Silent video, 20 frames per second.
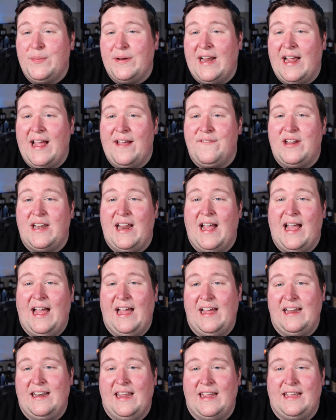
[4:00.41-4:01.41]
but I haven't
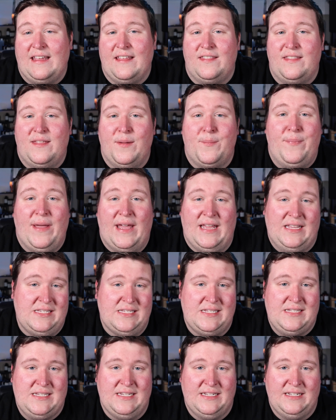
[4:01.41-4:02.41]
had like the
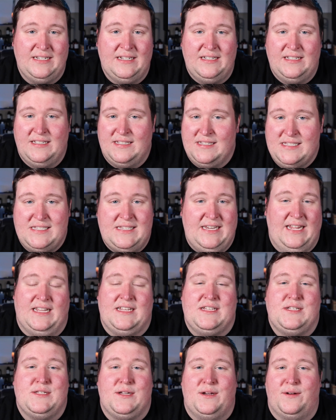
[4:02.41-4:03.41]
best
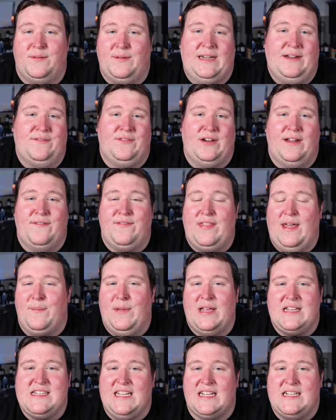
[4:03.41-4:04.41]
sticks or whatever, if that
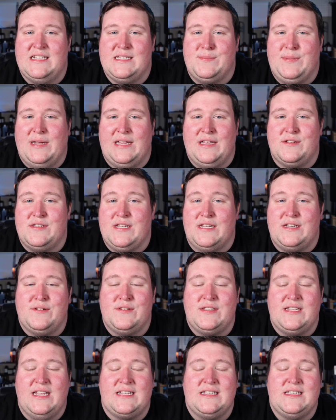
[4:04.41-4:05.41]
makes sense, Palo
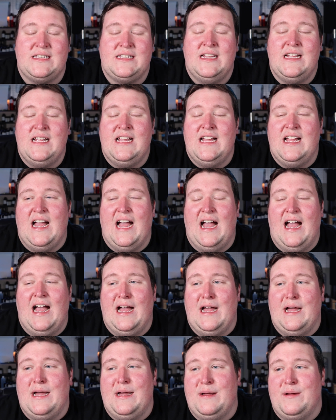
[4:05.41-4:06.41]
Santo sticks.
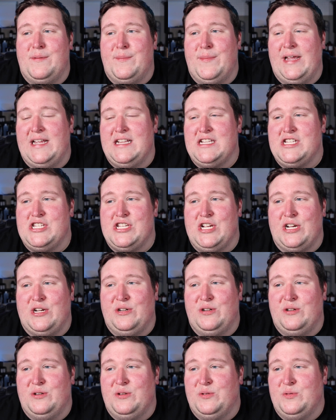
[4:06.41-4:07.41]
And
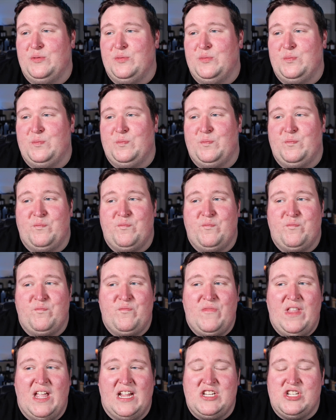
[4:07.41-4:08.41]
so
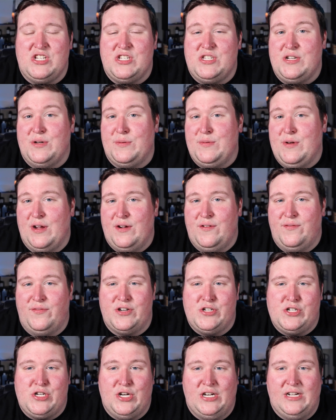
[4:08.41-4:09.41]
I just don't know
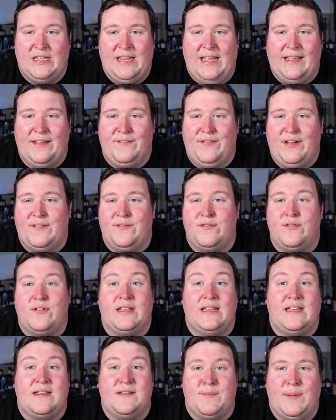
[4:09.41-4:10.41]
for sure like if I've
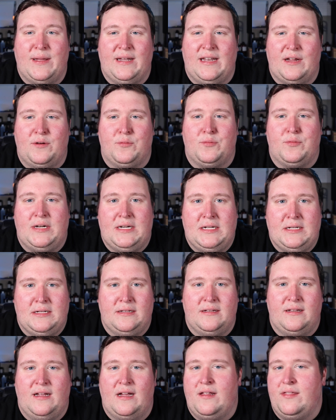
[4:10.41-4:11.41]
really smelled like
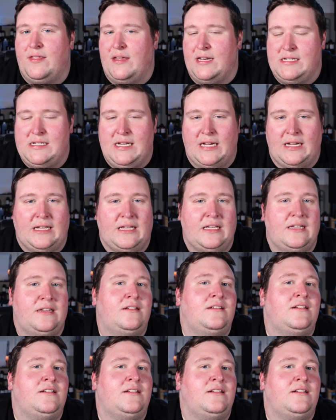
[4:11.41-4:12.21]
real authentic